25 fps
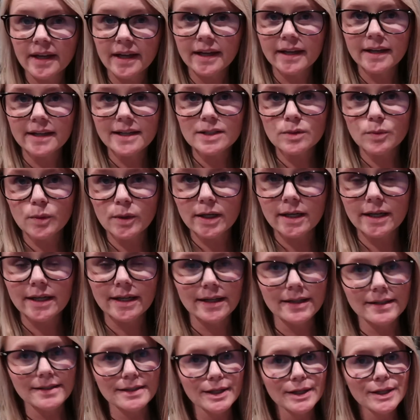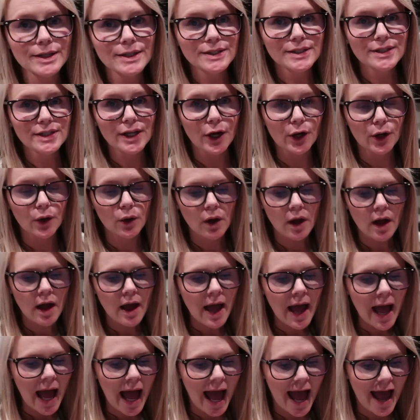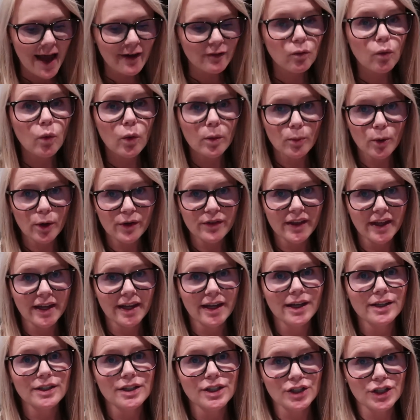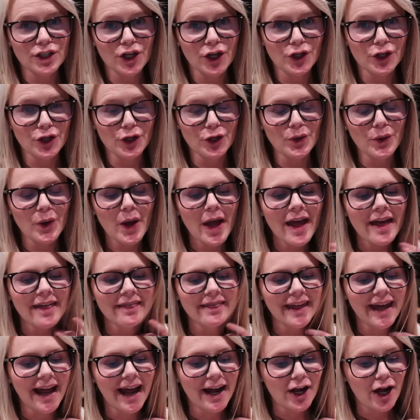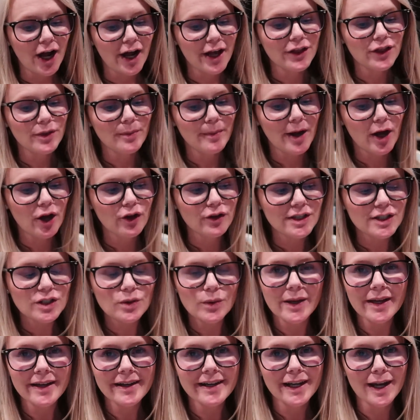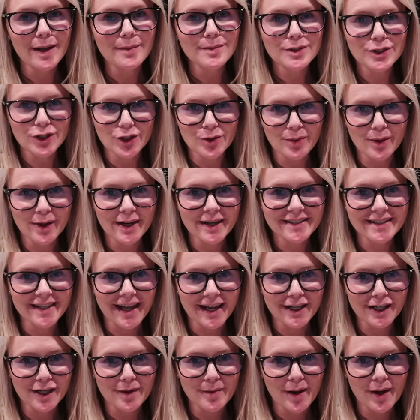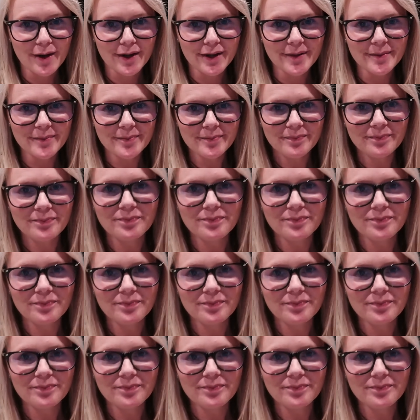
it is what it is. So I have one more thing to show you that I got in the mail this week and I'm super excited about it.